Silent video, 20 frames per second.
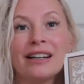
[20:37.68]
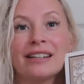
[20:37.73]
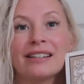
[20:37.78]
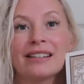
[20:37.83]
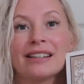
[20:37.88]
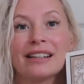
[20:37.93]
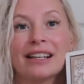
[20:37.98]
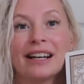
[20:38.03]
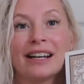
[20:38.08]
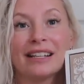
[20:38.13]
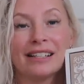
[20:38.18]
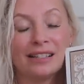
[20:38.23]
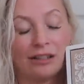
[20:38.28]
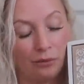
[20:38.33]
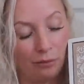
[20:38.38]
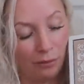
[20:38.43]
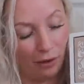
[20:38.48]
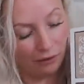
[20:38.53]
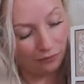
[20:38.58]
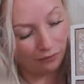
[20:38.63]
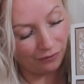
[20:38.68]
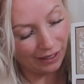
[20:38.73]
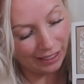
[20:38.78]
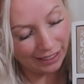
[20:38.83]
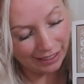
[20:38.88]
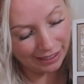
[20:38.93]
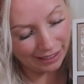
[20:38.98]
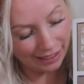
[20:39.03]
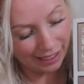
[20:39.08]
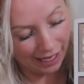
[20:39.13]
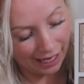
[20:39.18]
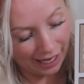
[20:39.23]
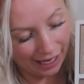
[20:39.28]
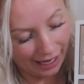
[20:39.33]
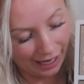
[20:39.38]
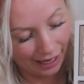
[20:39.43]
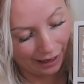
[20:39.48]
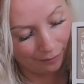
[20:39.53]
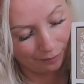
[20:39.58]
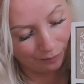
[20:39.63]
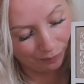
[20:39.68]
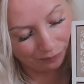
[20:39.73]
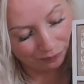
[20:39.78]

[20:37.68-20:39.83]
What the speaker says: So that is like my face care.